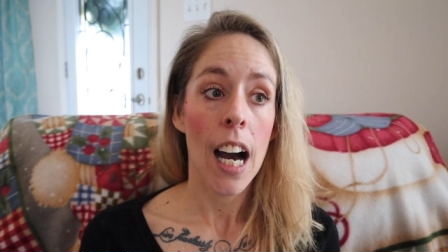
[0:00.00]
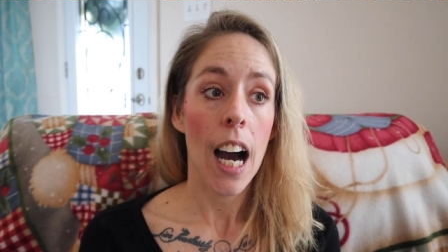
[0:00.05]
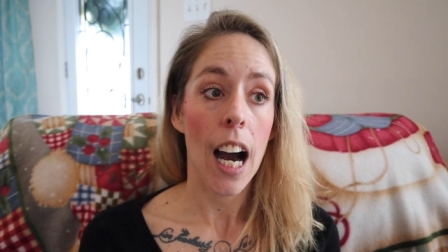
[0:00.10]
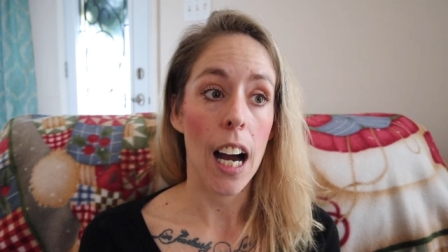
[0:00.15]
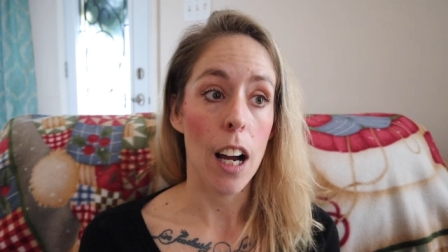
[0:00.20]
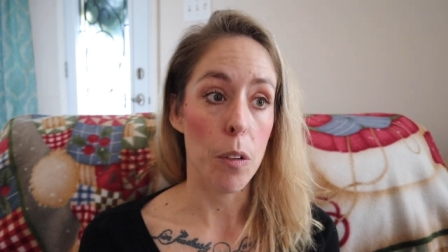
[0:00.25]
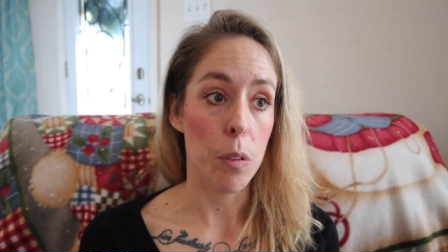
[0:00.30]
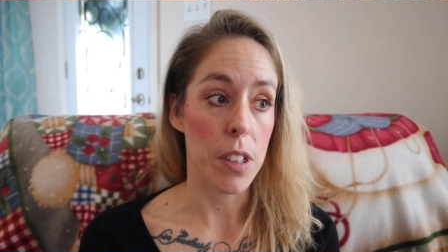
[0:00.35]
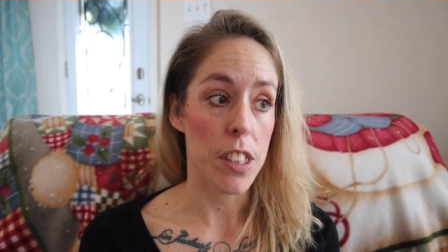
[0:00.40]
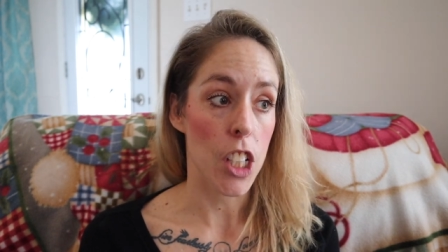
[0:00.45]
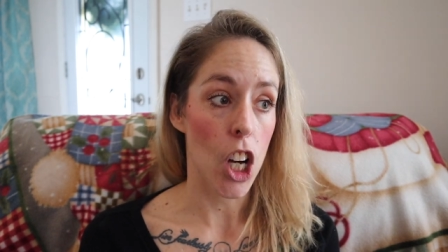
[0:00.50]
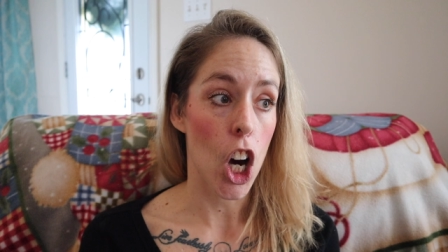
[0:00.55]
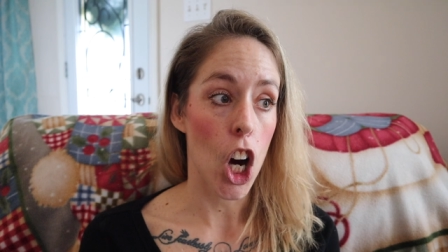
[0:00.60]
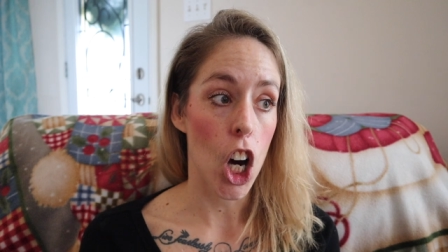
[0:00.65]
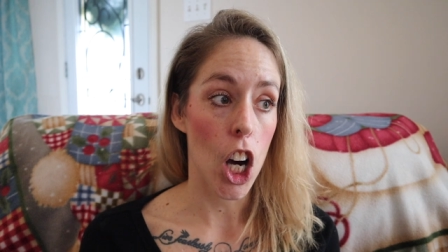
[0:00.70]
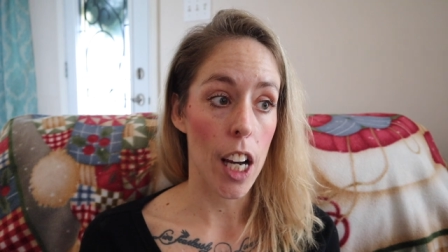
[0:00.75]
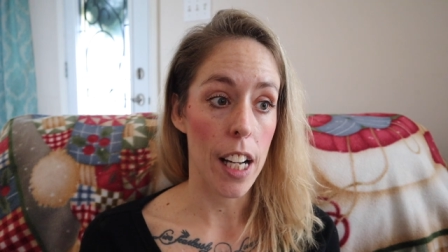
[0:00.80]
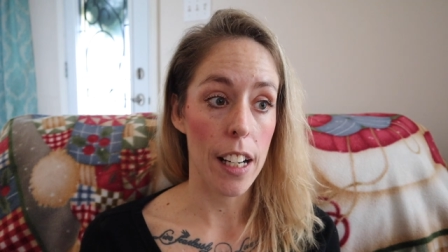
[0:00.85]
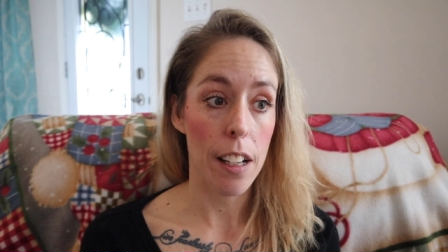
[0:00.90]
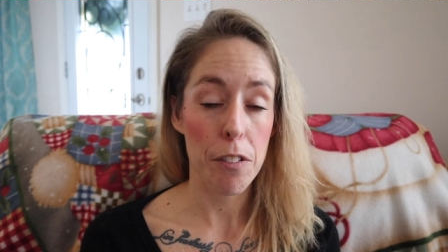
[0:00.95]
I was
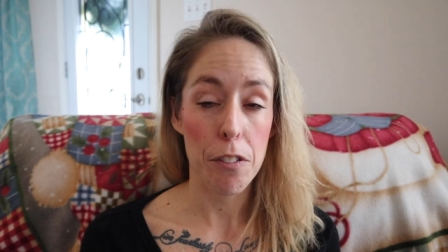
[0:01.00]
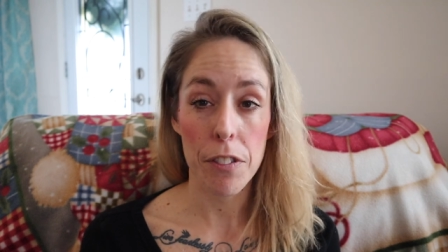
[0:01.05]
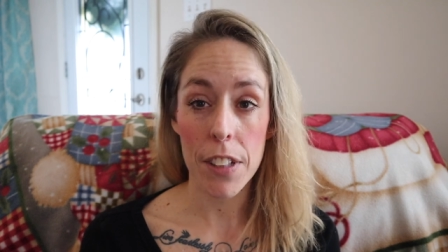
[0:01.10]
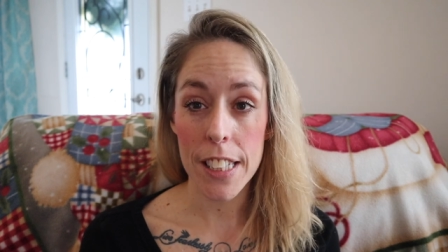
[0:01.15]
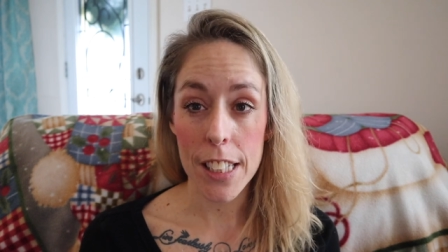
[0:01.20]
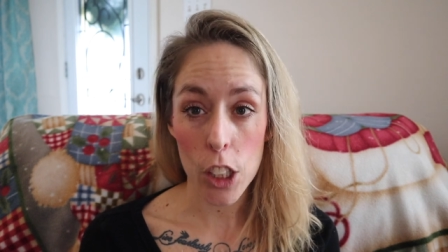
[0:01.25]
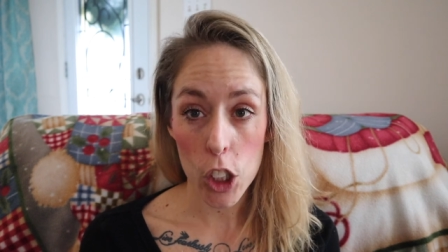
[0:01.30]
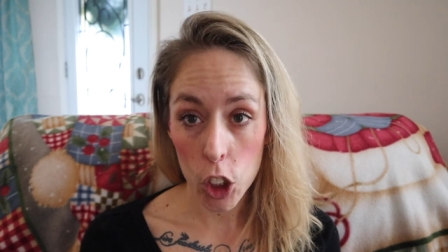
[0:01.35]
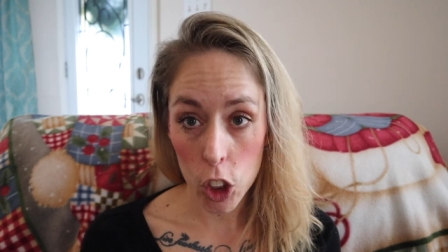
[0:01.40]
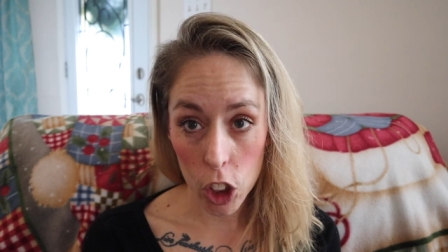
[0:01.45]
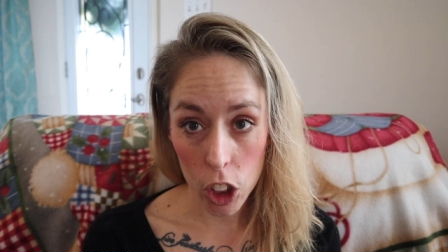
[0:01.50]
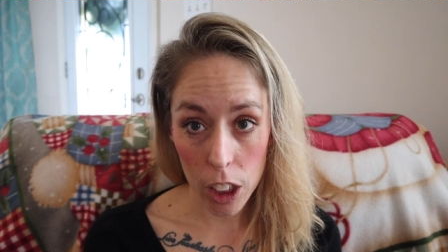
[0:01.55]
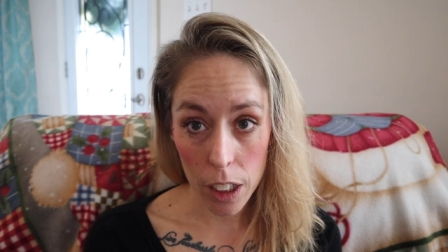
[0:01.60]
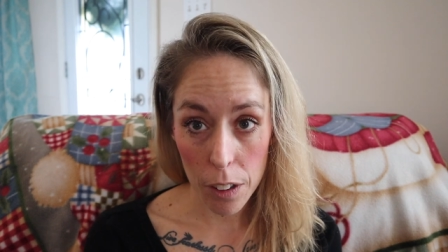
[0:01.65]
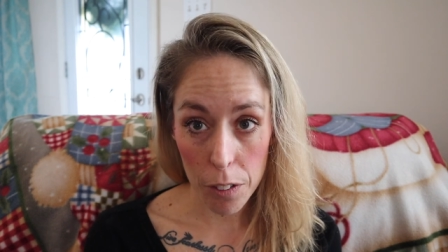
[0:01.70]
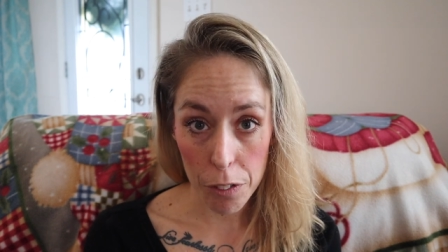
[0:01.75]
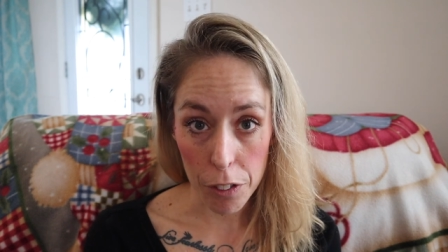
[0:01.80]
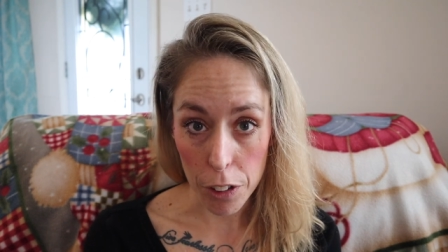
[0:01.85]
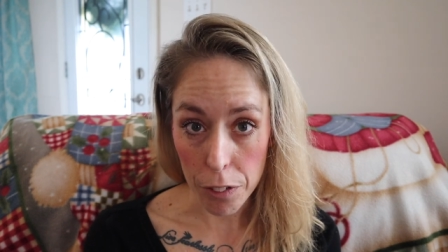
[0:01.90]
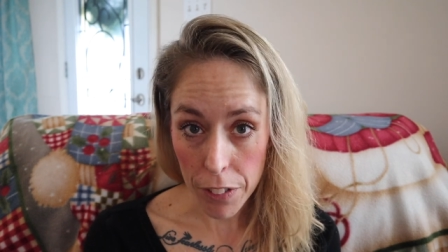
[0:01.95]
on physical,
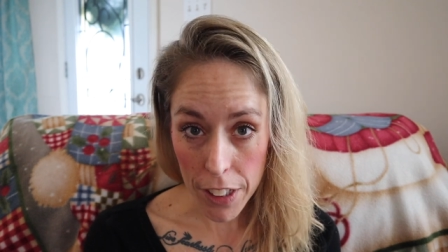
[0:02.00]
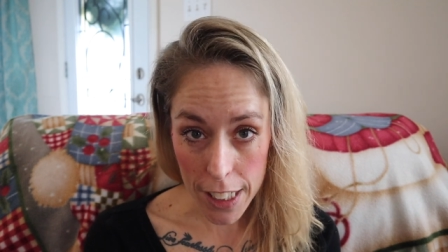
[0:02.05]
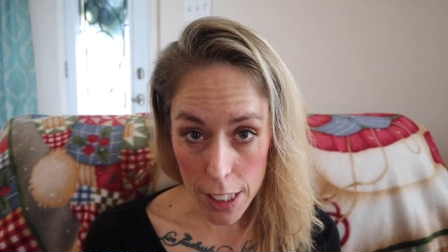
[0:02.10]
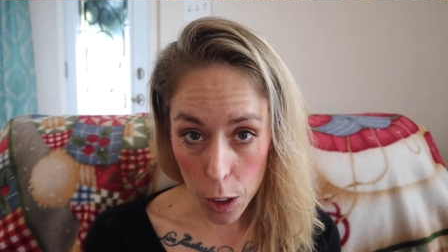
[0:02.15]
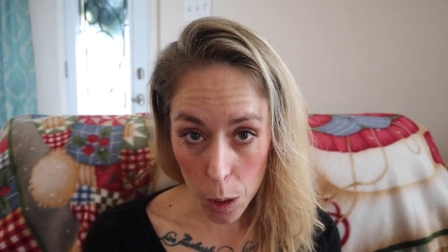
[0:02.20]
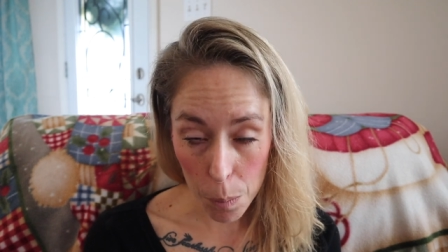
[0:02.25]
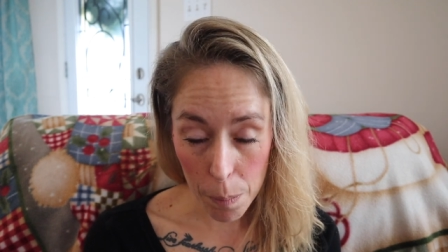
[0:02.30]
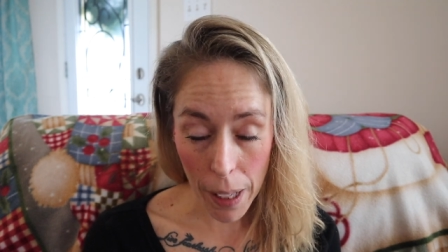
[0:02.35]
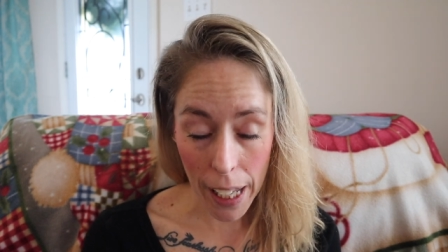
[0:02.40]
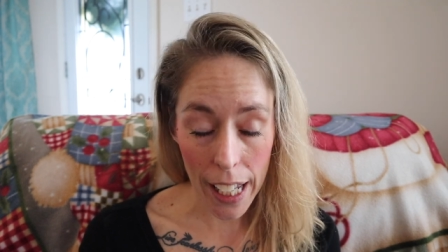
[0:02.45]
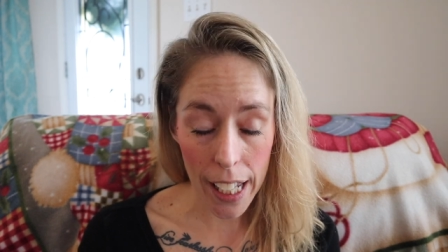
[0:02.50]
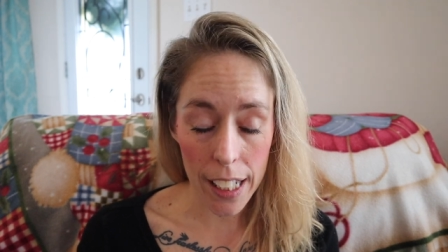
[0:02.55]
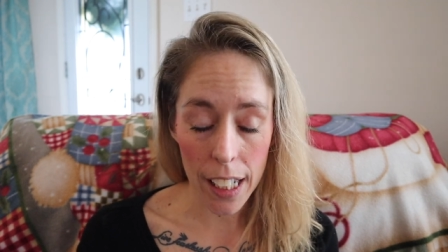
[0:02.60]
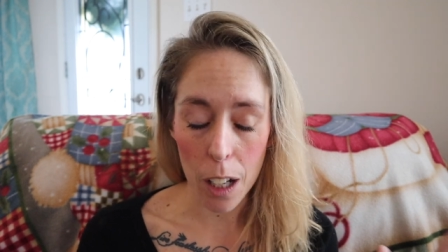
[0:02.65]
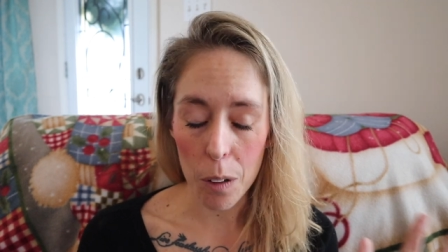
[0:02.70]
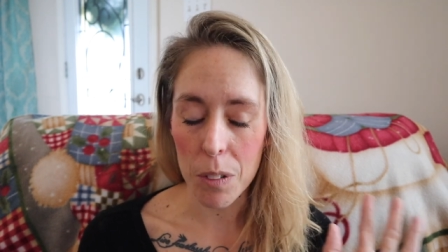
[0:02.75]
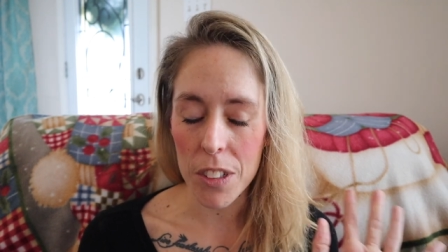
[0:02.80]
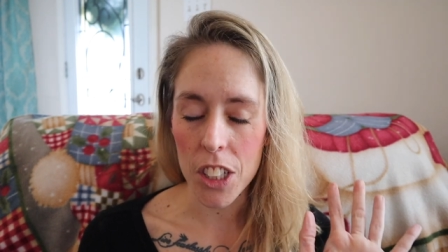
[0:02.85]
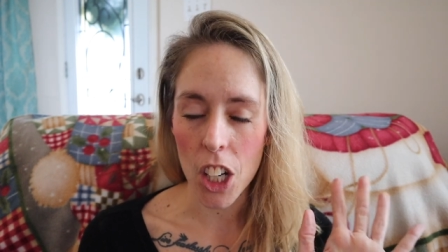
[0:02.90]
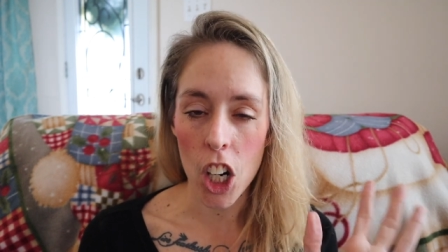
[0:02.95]
for physical pain,
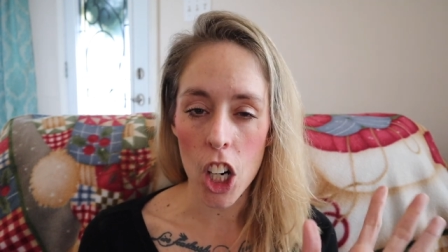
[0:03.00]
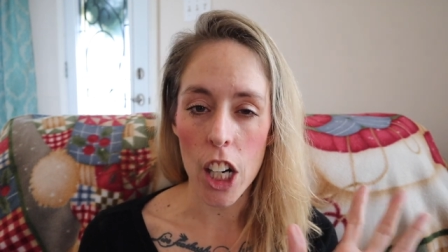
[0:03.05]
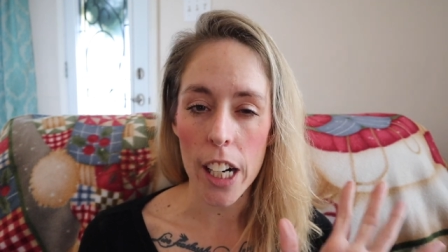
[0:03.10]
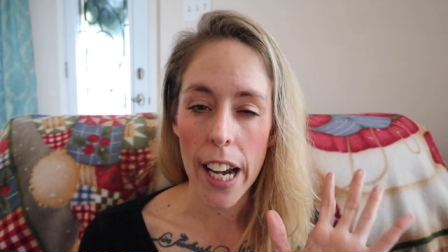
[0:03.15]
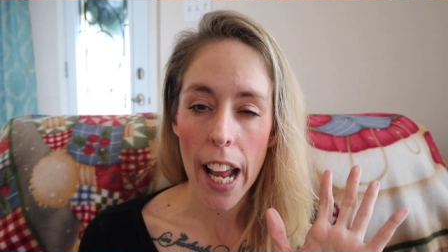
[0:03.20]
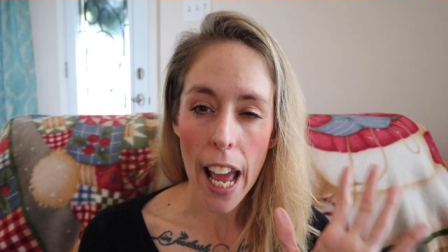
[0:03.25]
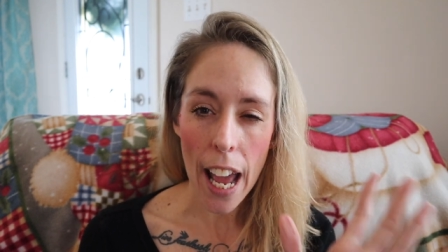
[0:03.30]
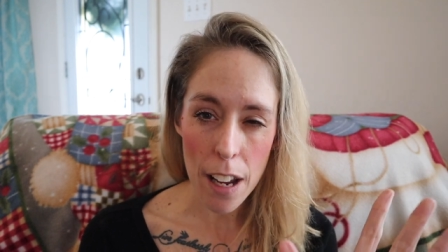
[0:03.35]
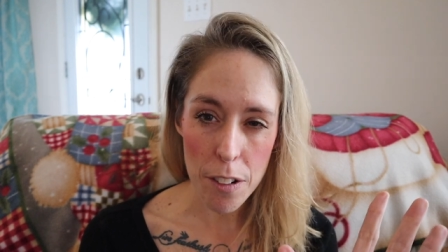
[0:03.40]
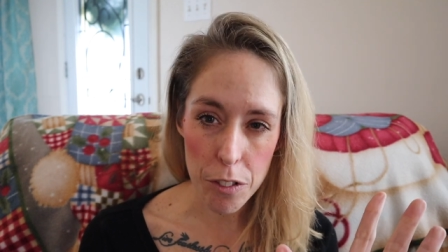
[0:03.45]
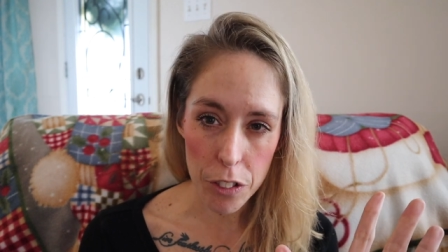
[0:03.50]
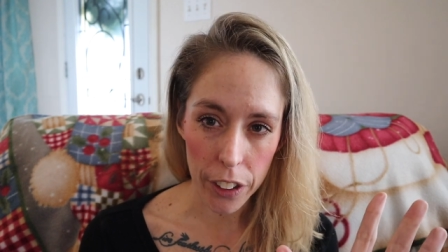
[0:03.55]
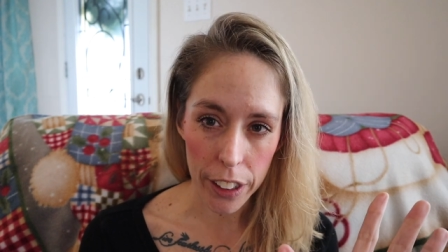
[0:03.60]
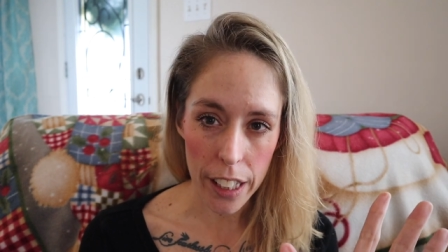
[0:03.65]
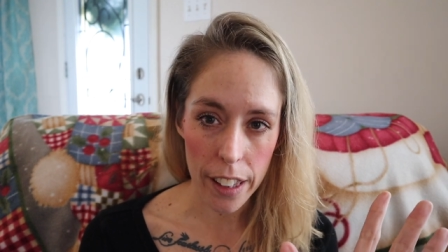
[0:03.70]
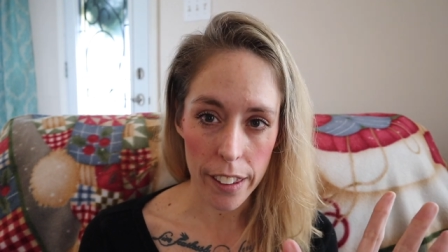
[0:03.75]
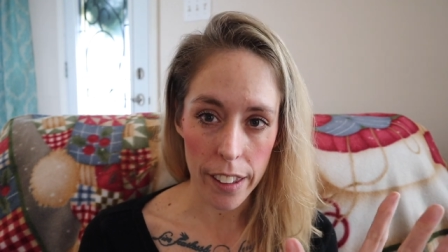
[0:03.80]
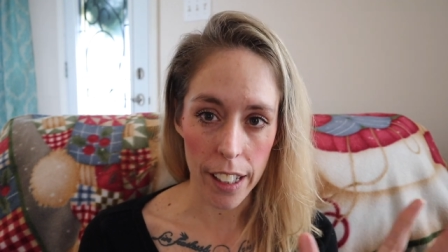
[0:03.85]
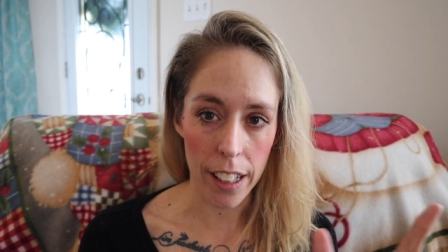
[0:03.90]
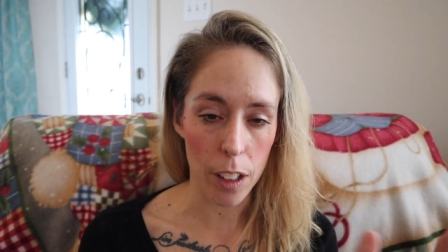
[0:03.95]
I was on
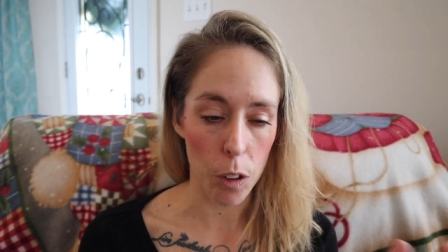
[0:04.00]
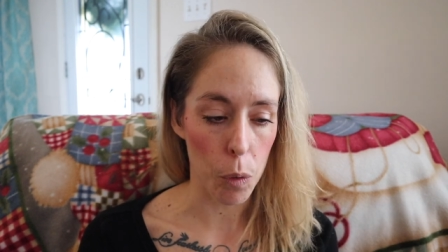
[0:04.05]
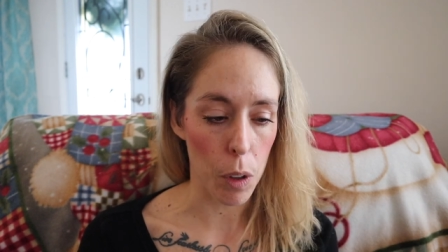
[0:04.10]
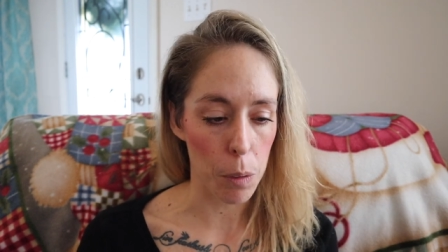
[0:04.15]
everything.